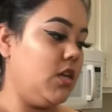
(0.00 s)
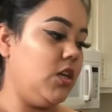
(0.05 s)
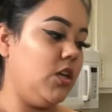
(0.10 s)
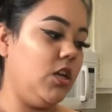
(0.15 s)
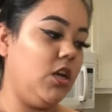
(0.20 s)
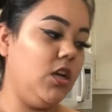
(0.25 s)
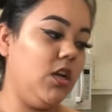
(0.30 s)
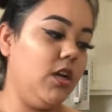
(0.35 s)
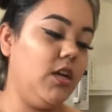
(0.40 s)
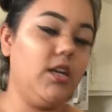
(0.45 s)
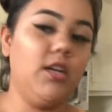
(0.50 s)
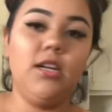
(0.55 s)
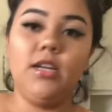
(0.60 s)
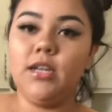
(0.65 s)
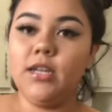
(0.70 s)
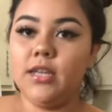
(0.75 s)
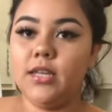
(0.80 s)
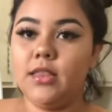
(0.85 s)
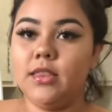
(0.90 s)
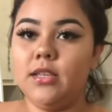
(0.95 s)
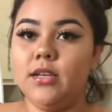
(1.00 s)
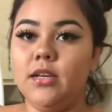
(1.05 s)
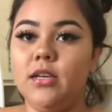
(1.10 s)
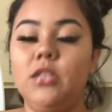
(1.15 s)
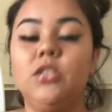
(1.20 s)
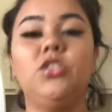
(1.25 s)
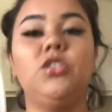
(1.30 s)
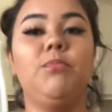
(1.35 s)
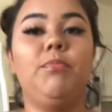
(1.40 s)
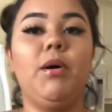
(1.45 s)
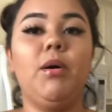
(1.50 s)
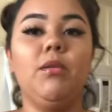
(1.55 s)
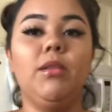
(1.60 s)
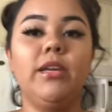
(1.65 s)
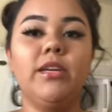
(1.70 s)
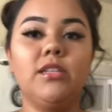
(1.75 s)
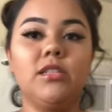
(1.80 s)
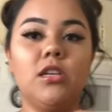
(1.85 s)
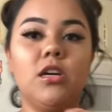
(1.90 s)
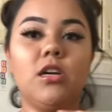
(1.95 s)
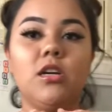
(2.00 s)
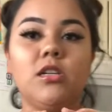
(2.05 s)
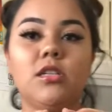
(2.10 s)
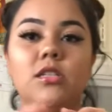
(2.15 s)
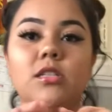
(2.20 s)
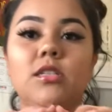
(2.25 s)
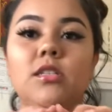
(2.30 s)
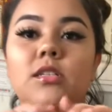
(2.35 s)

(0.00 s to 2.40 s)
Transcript: Y'all are gonna need the chipotle sauce.